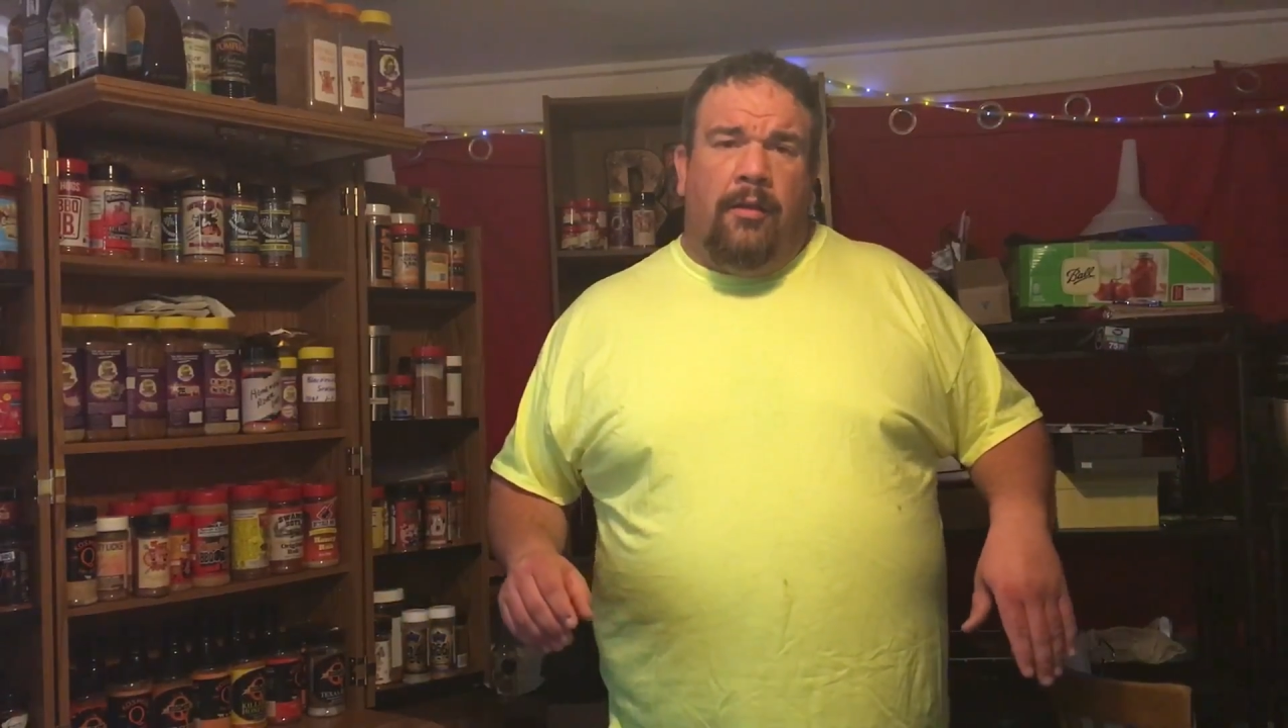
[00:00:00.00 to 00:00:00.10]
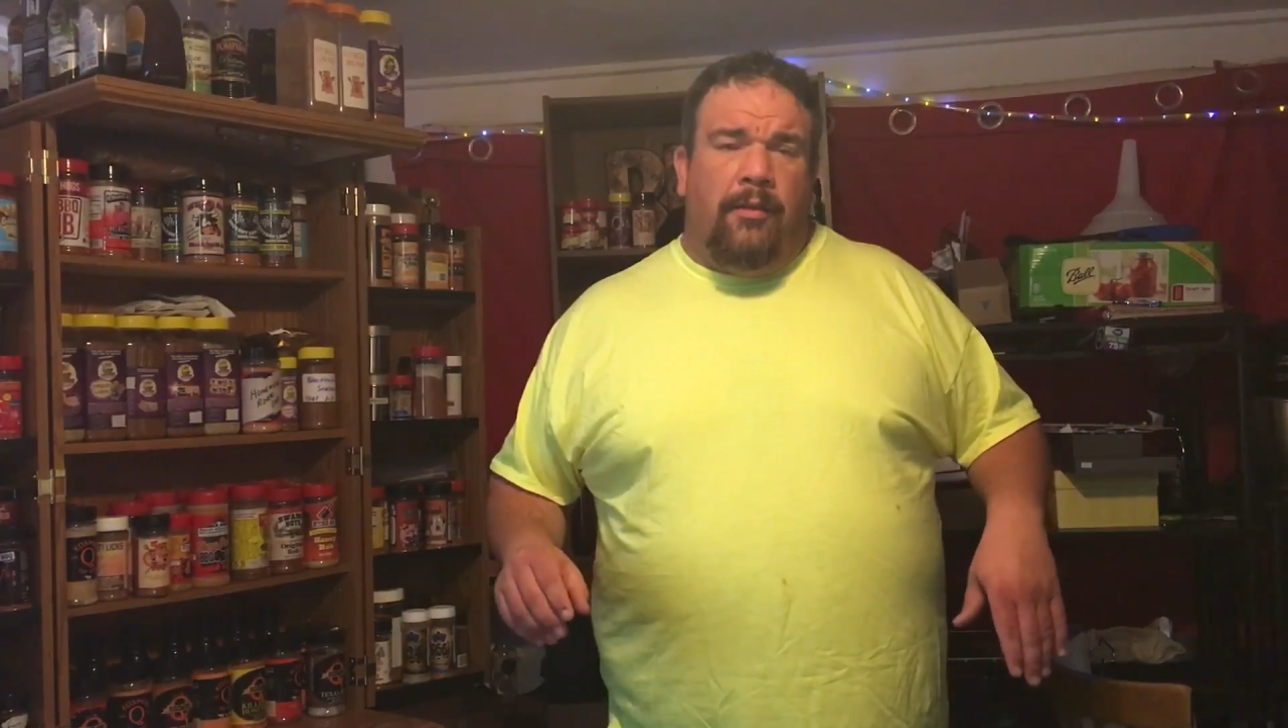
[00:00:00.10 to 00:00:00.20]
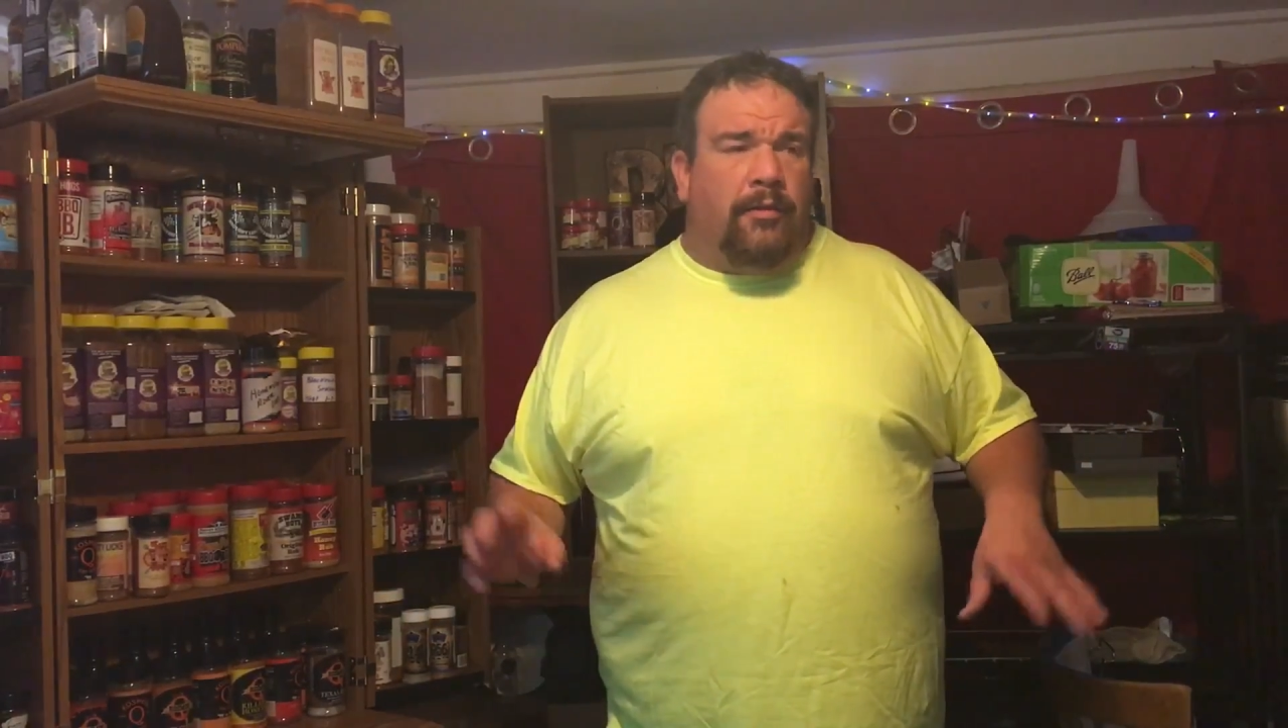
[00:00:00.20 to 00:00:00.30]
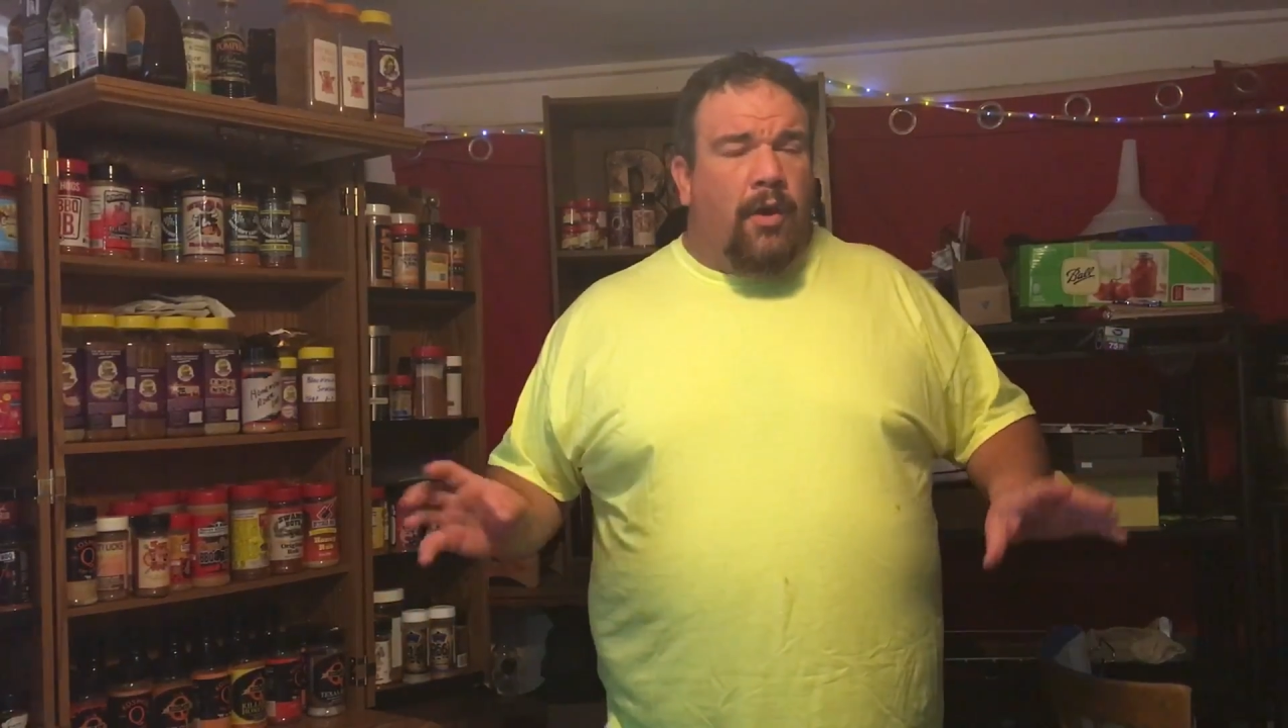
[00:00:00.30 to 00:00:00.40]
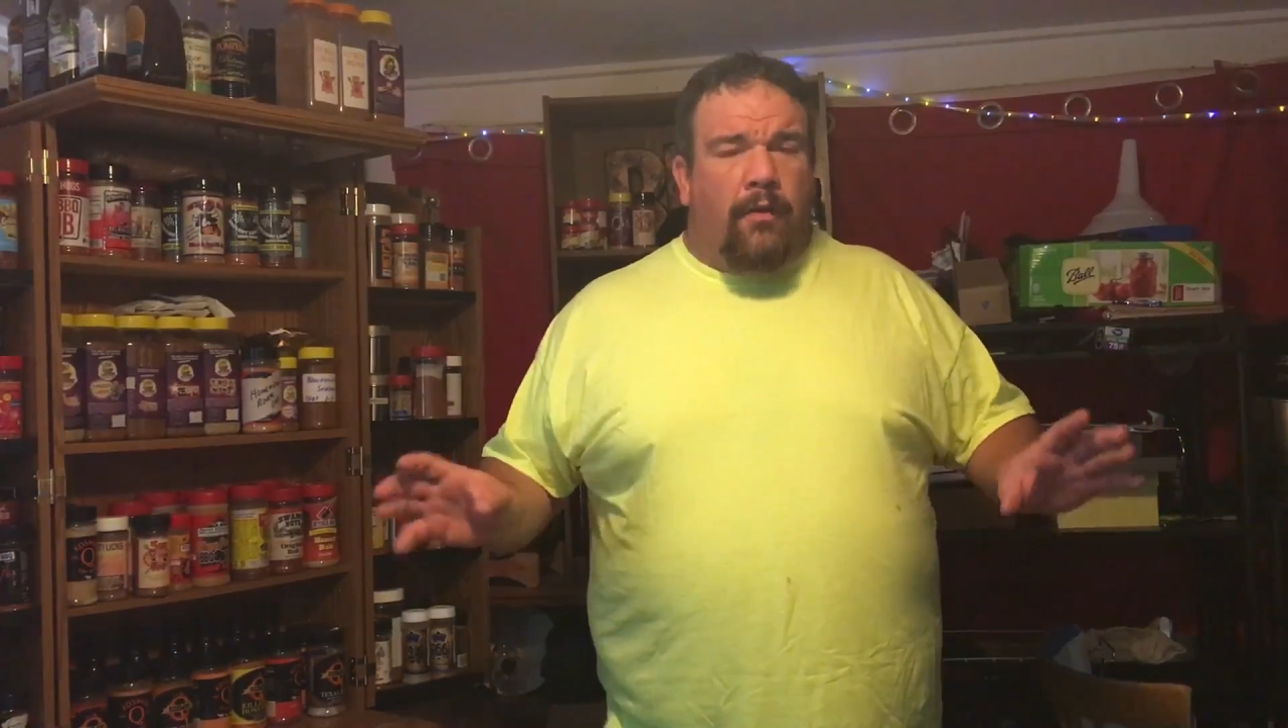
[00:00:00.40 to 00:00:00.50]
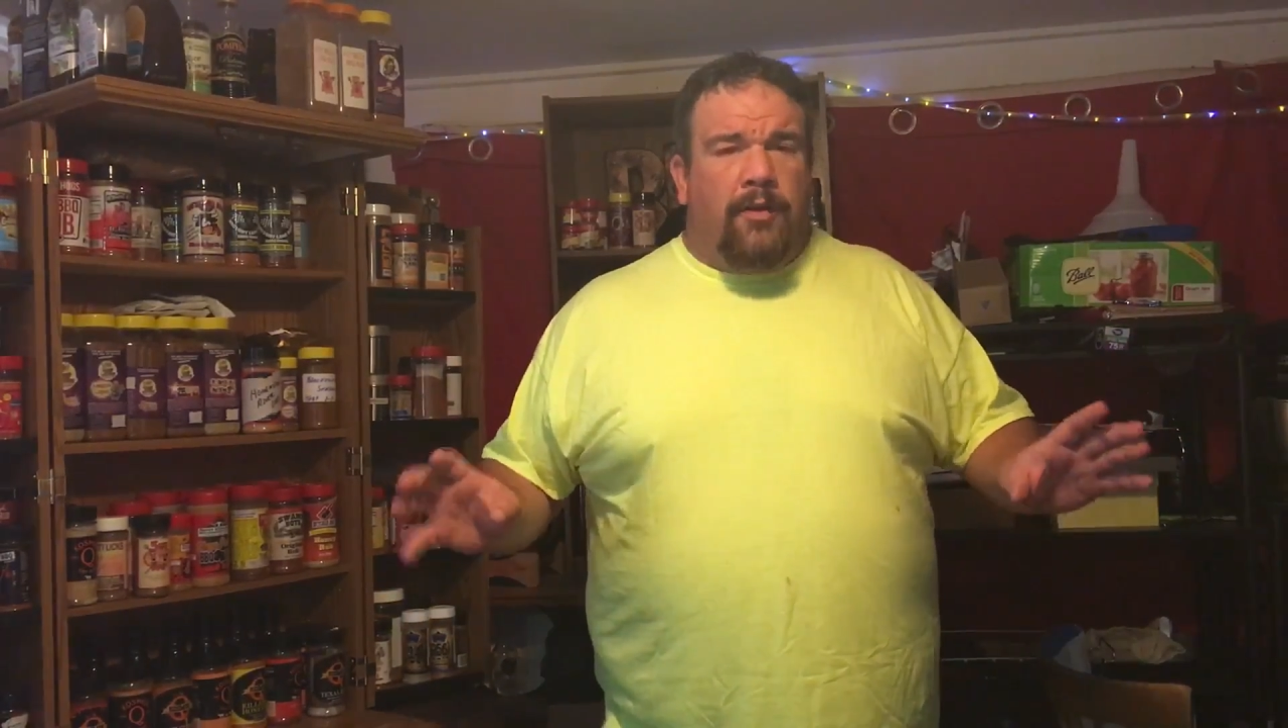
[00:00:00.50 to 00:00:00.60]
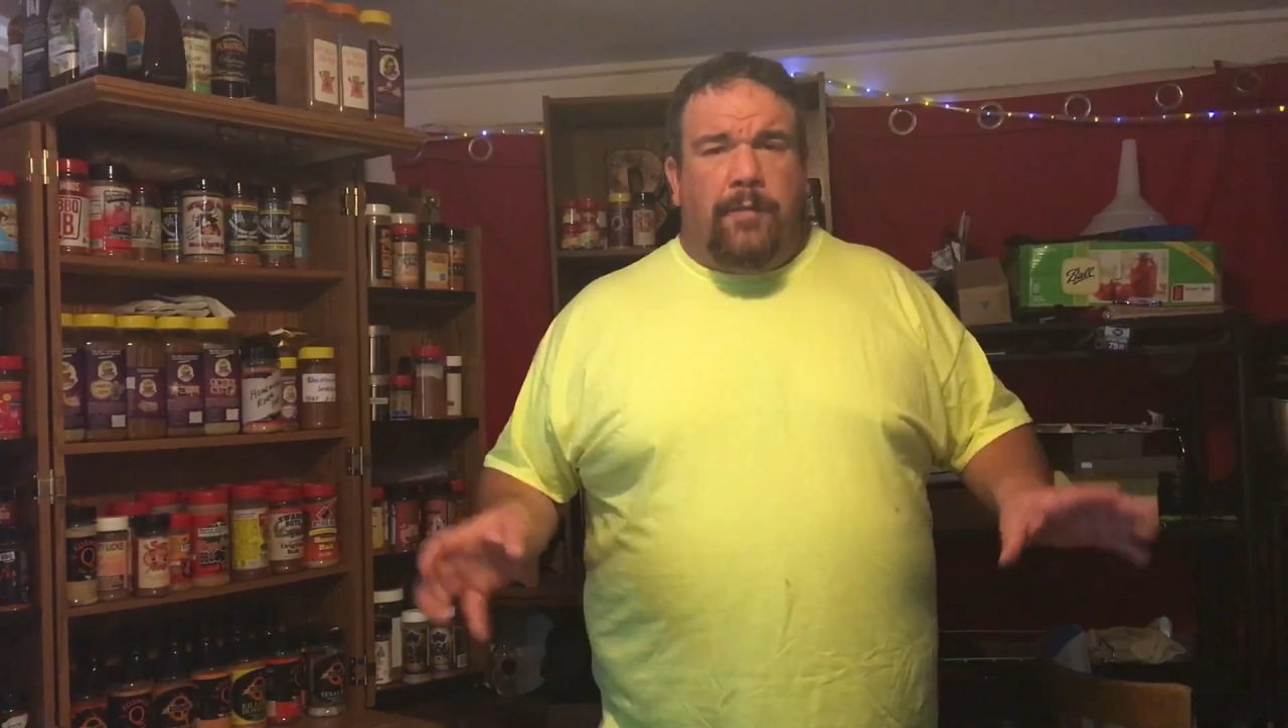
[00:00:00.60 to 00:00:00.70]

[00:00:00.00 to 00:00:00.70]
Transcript: There's always